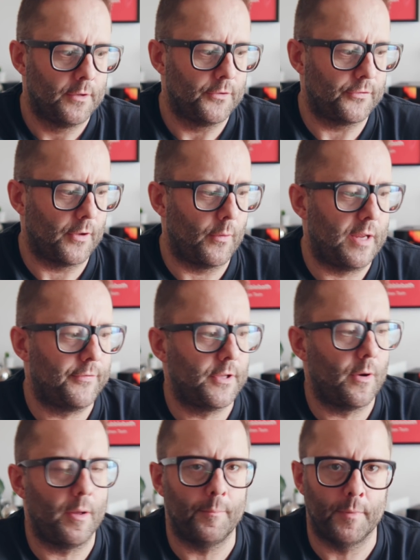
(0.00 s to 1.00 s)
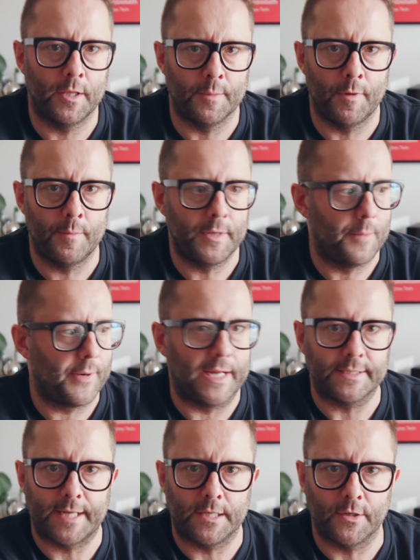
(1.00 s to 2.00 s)
So even though I'm, at the moment I'm
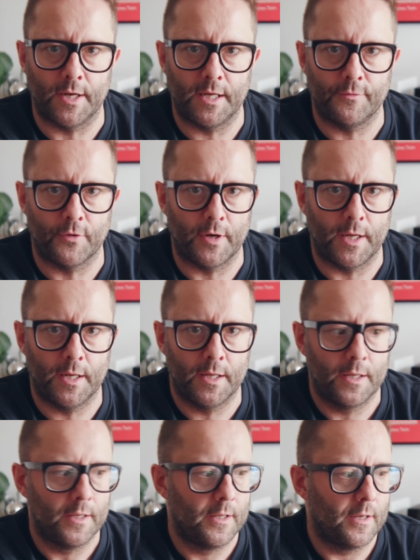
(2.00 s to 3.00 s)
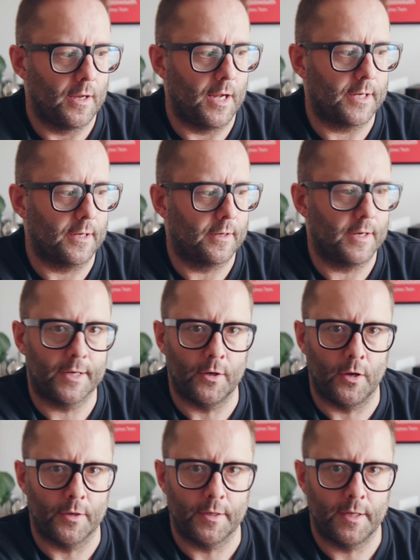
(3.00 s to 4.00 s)
playing Daniel Avery, I can click
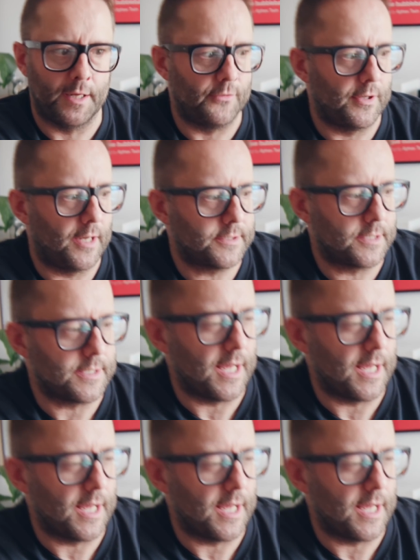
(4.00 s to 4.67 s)
on his artist